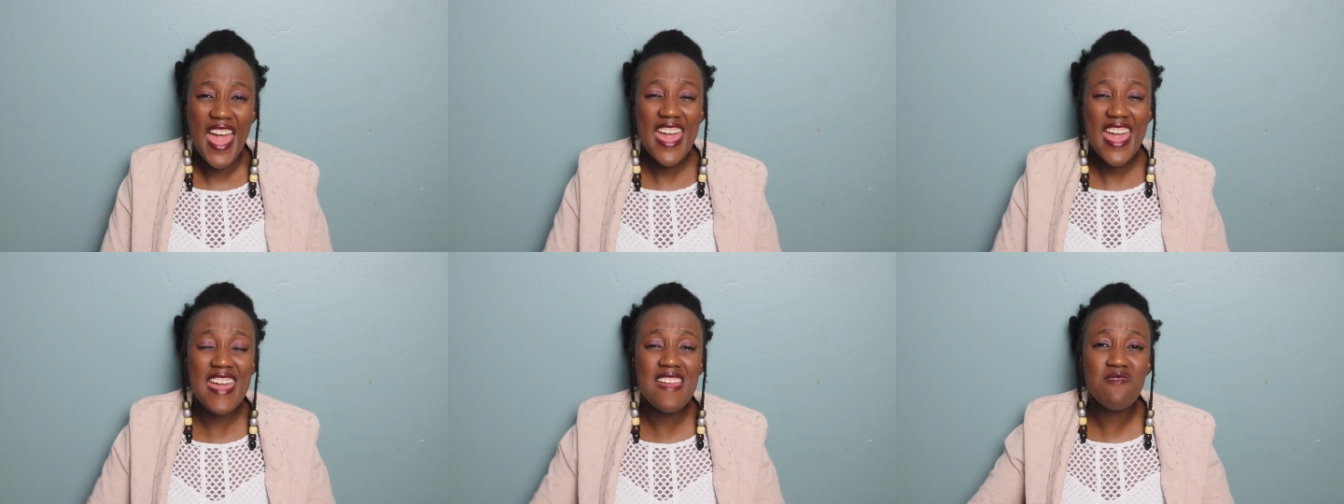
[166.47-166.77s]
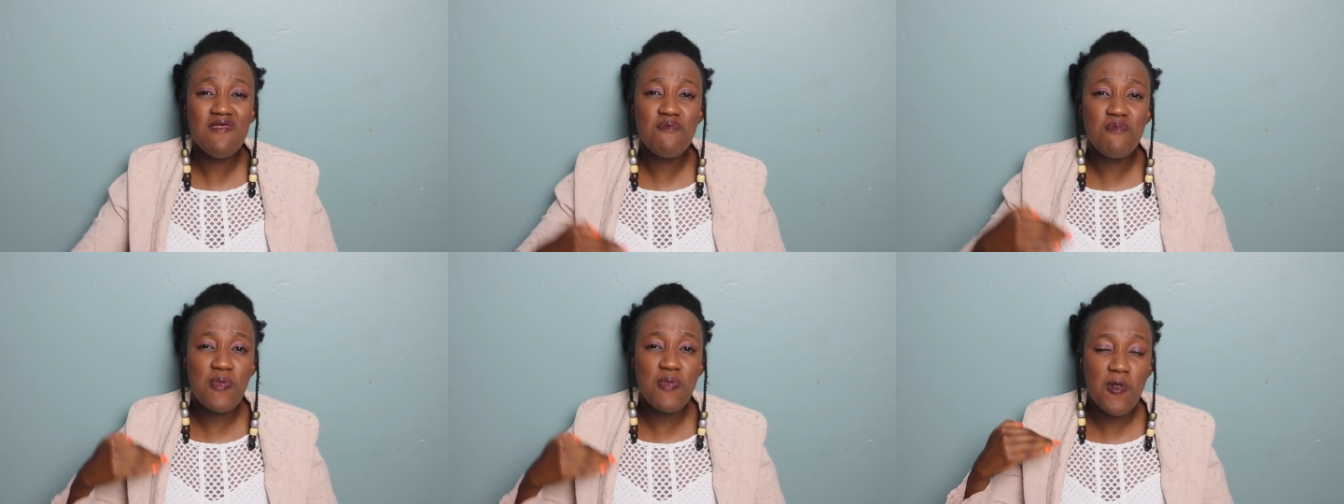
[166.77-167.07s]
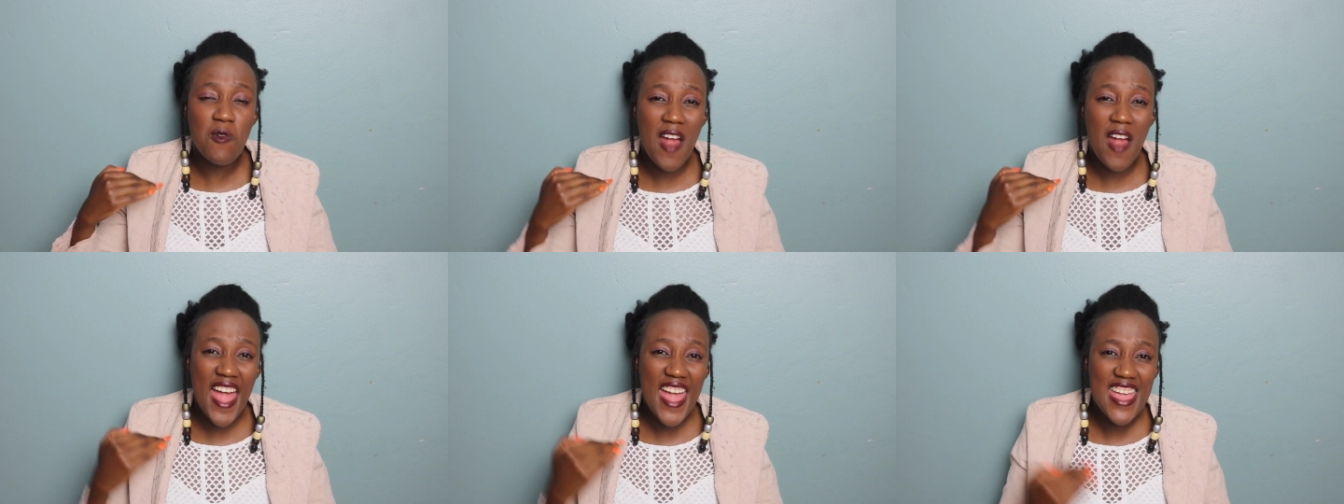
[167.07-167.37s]
in
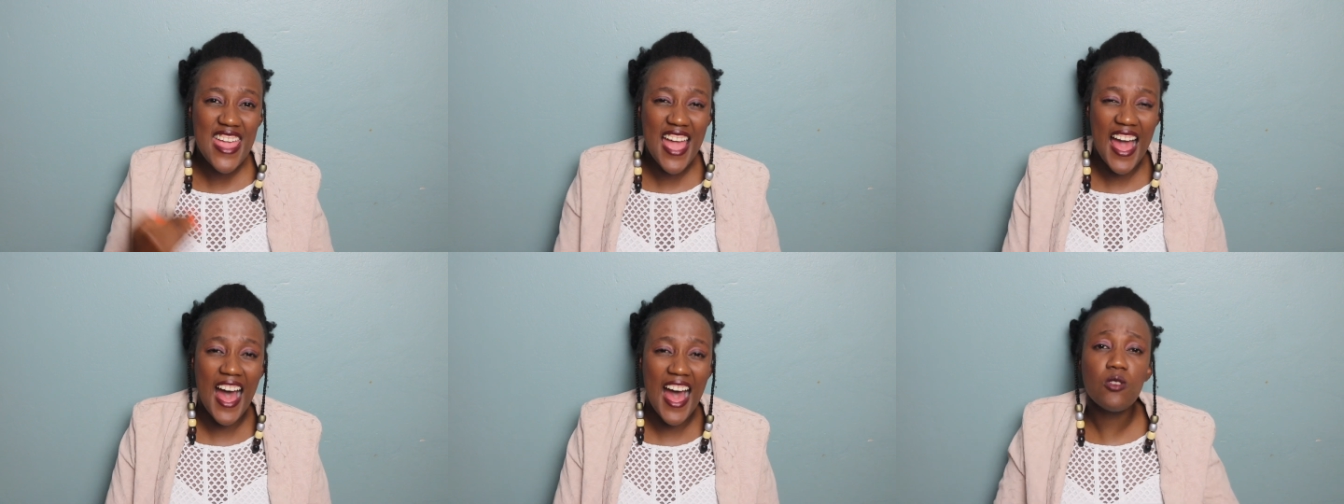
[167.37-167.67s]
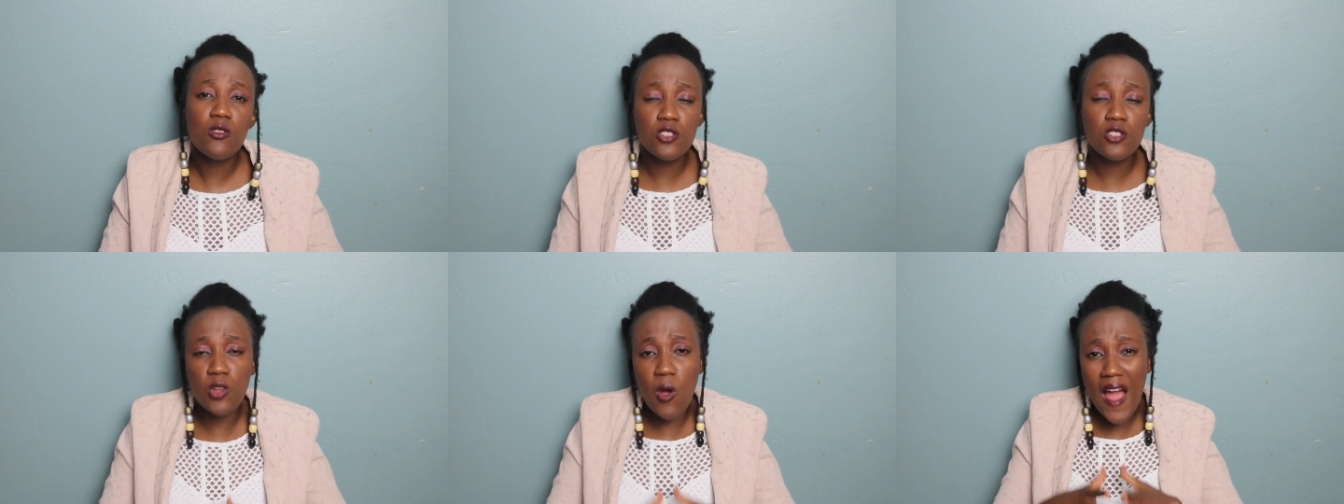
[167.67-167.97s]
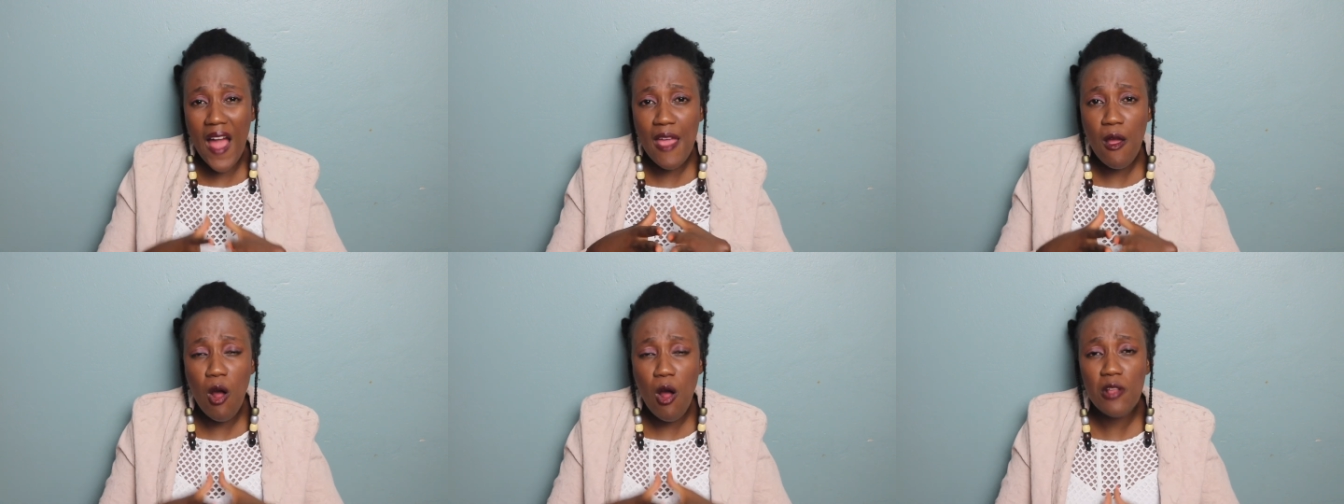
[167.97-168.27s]
prayer. So I